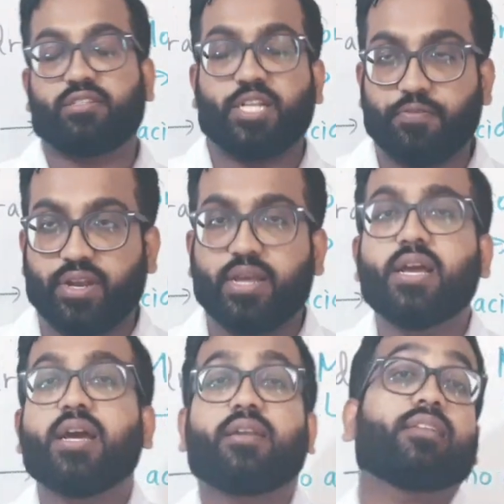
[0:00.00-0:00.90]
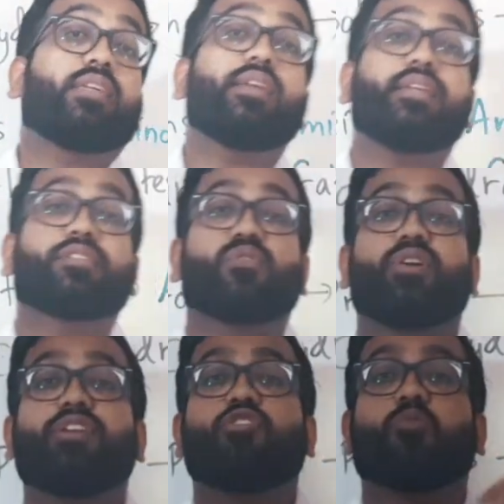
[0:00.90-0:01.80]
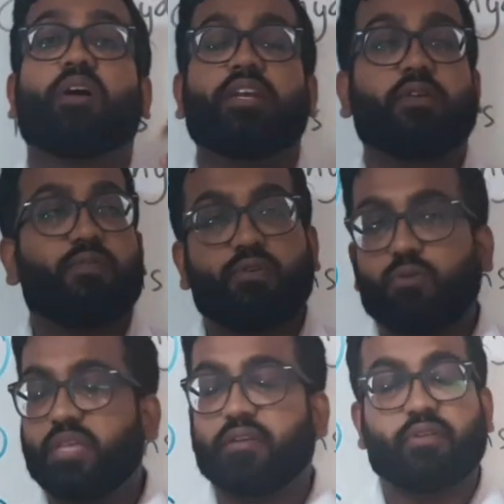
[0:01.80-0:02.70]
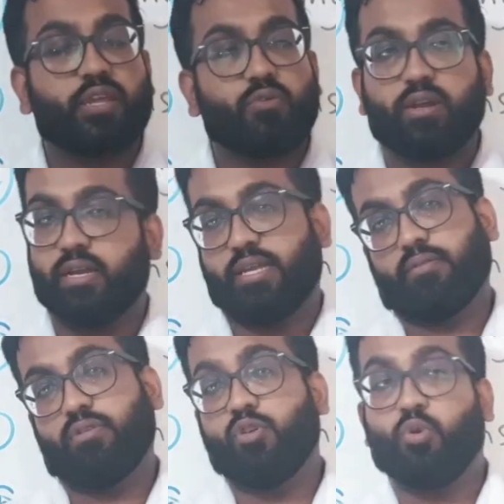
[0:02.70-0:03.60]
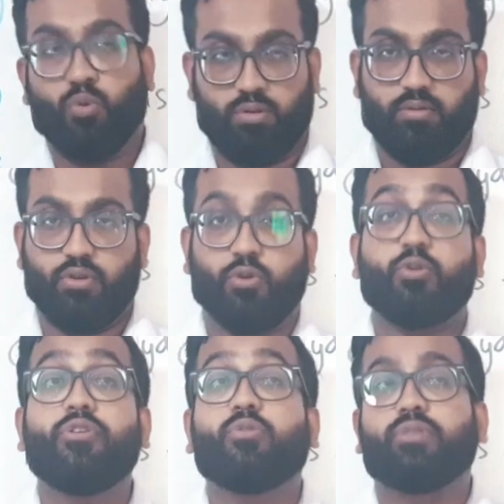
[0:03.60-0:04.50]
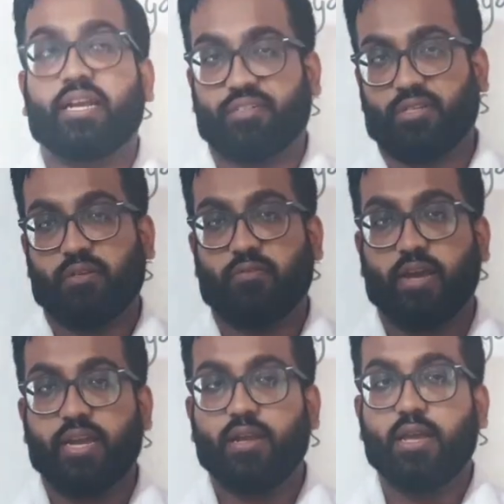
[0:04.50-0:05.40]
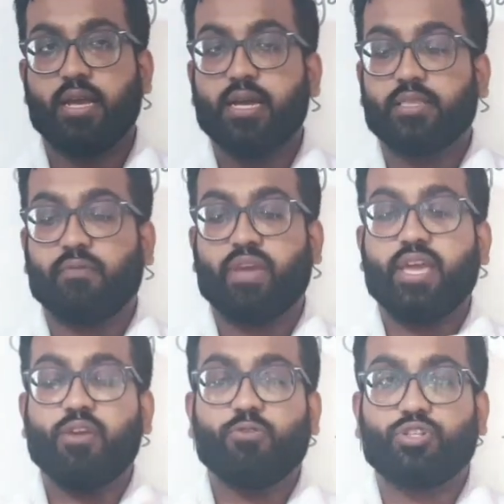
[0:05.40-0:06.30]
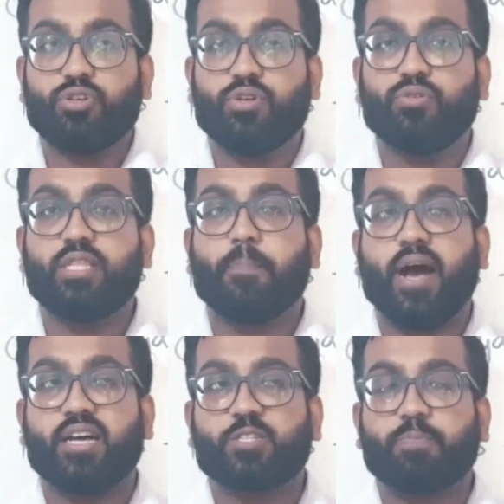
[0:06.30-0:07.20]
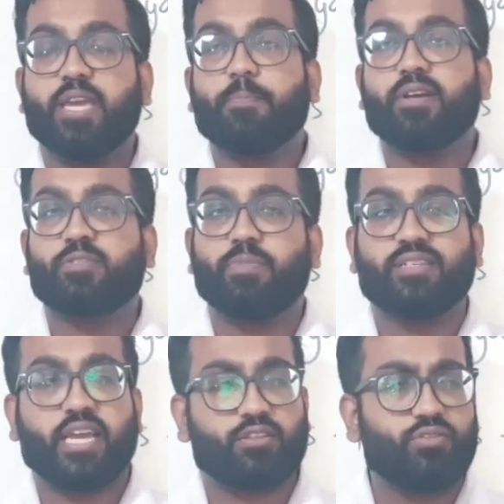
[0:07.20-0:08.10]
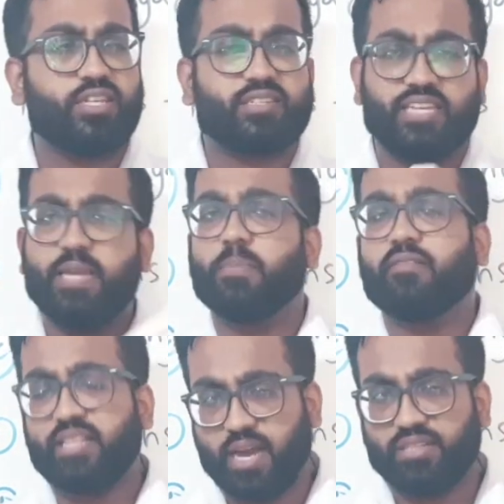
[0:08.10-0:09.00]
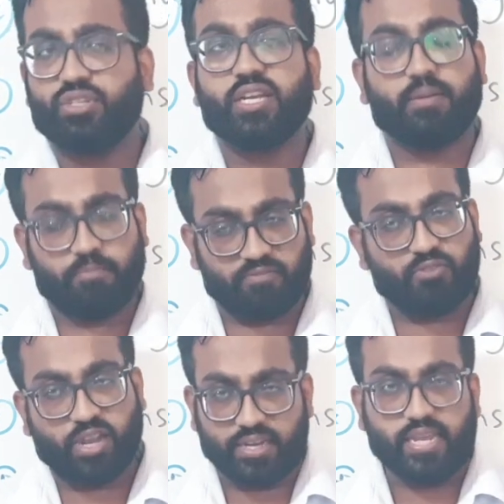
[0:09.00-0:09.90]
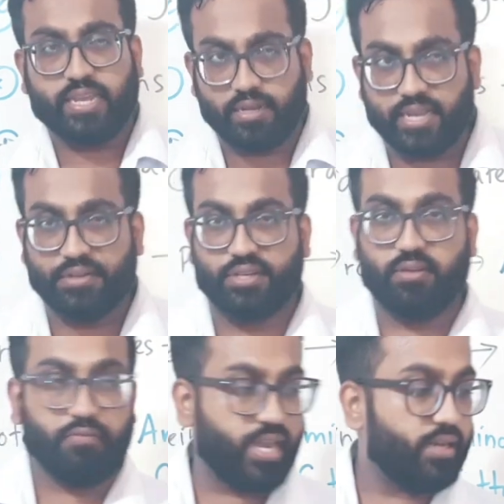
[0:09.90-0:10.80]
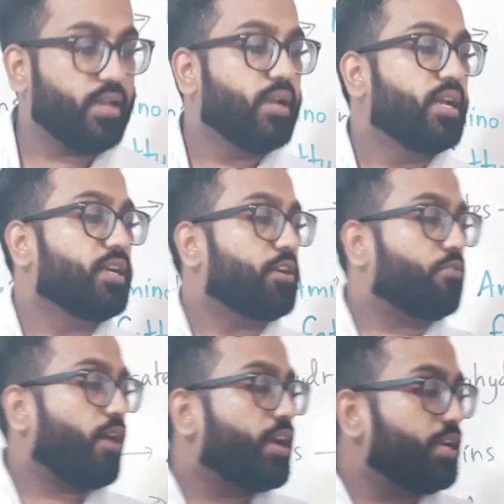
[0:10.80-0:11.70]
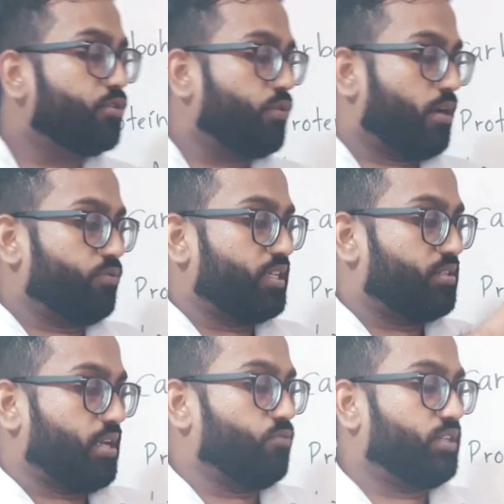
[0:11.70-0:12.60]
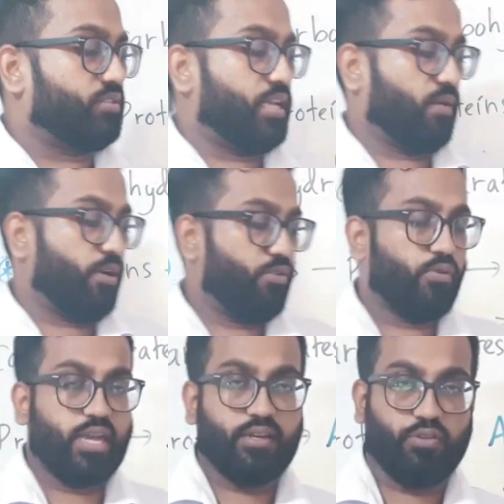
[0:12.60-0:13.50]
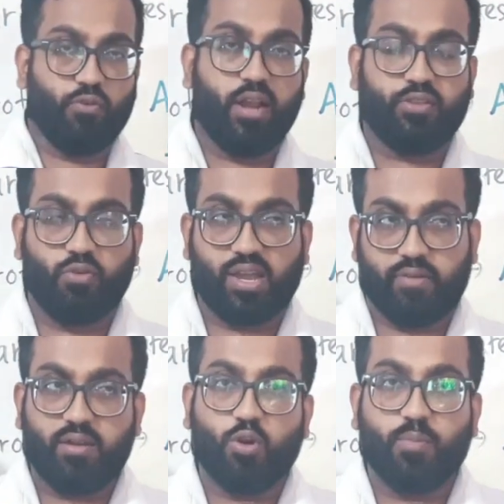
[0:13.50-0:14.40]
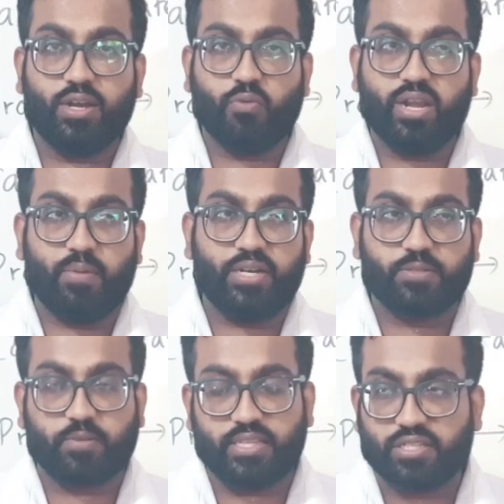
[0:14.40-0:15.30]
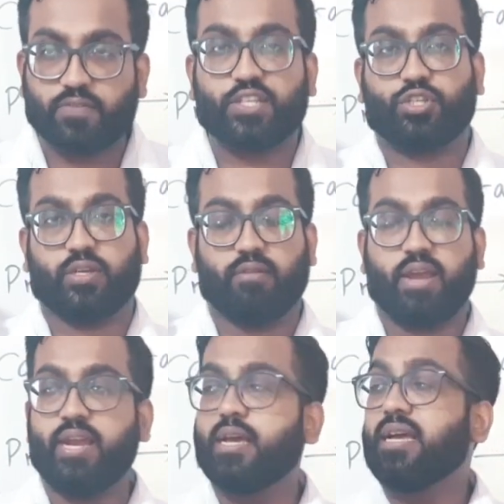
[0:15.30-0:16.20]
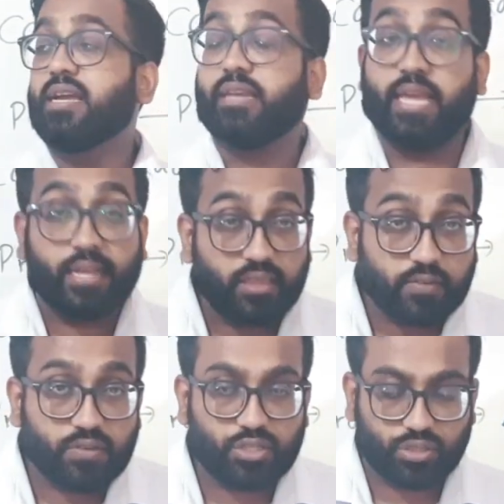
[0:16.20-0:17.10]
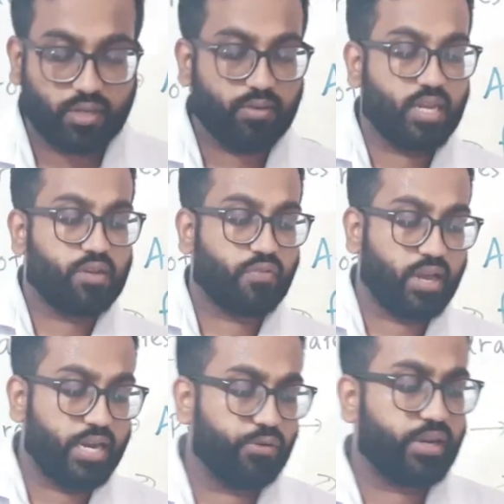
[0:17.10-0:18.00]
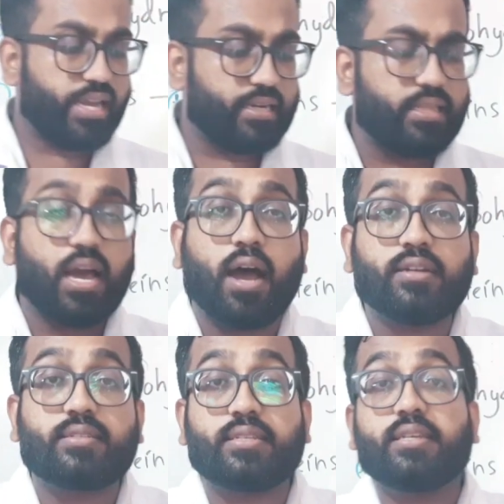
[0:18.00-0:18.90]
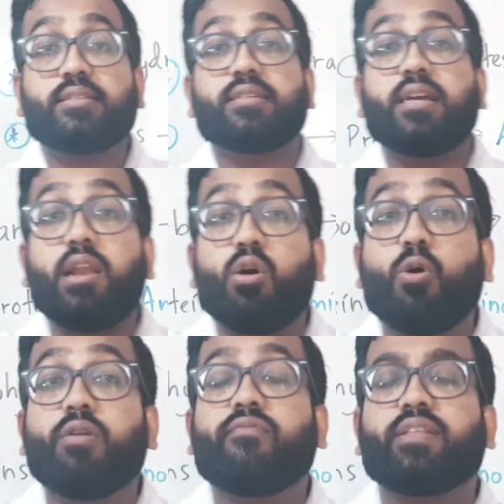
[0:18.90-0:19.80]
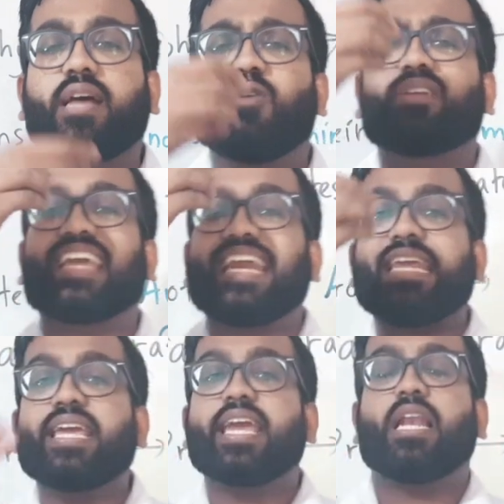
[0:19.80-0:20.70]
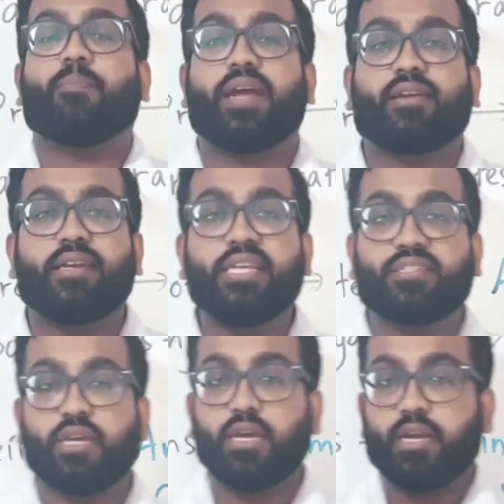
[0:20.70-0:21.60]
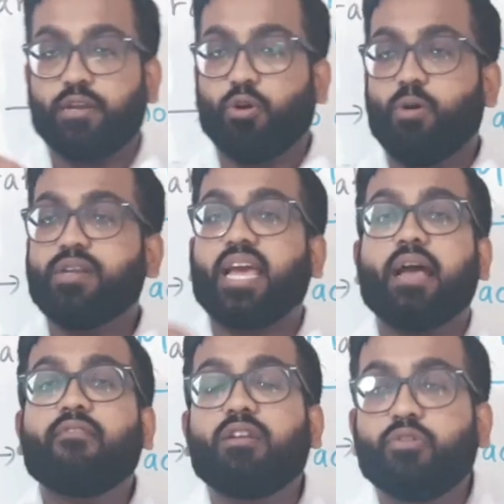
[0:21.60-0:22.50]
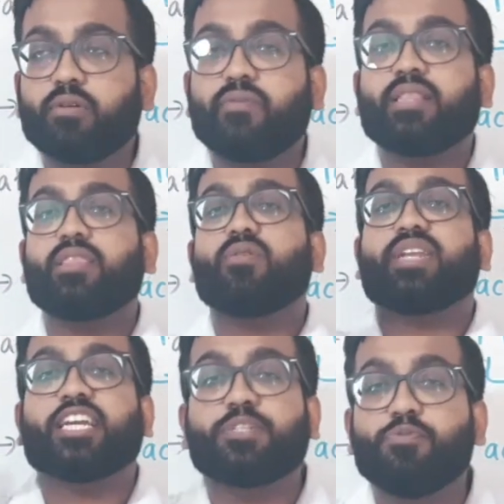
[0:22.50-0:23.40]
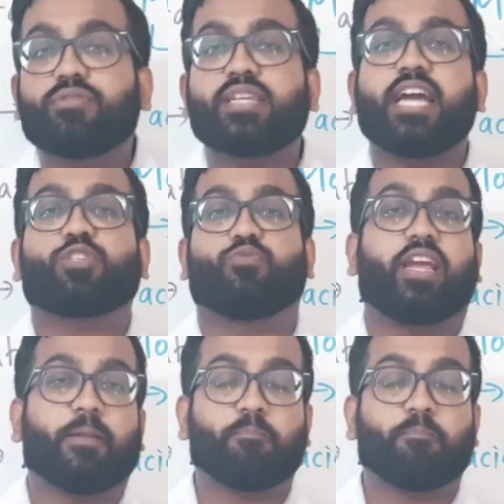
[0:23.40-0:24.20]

Children, nothing is going to your mind if you do that regularly. No, don't do that, right? The way you should do the past papers means actually just keep away the answer sheet. You can take it later, right? Try to now just think about, you are given normally 20 minutes for this question, right? Take the question and try to write the answers alone without any help. At least don't have a look with your textbooks as well.